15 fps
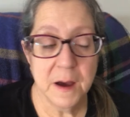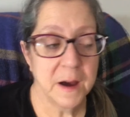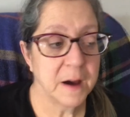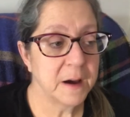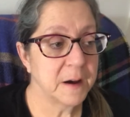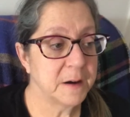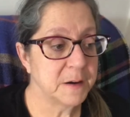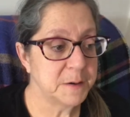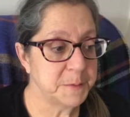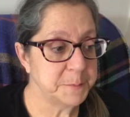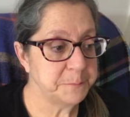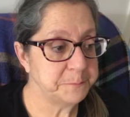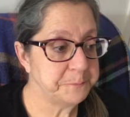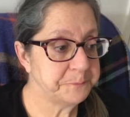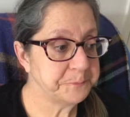
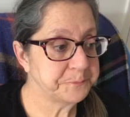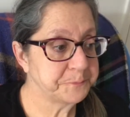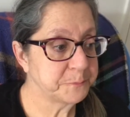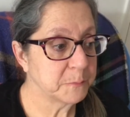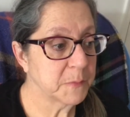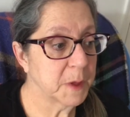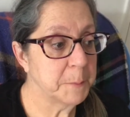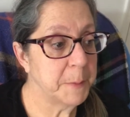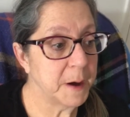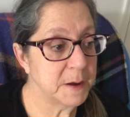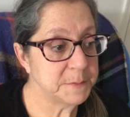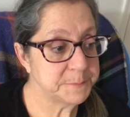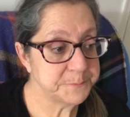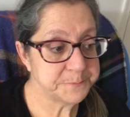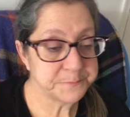
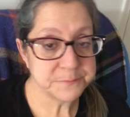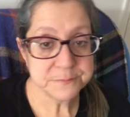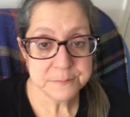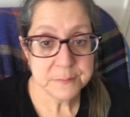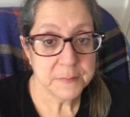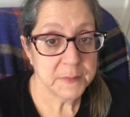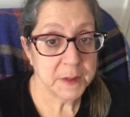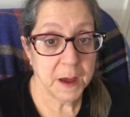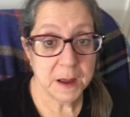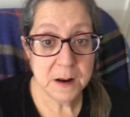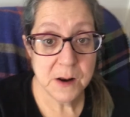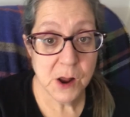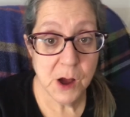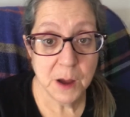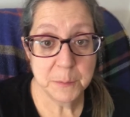But I
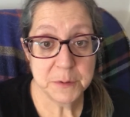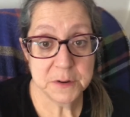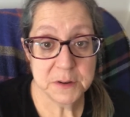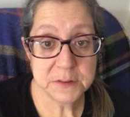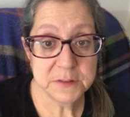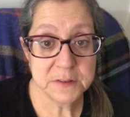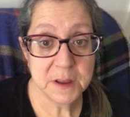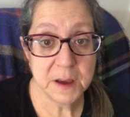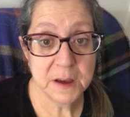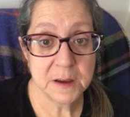don't know, I've just,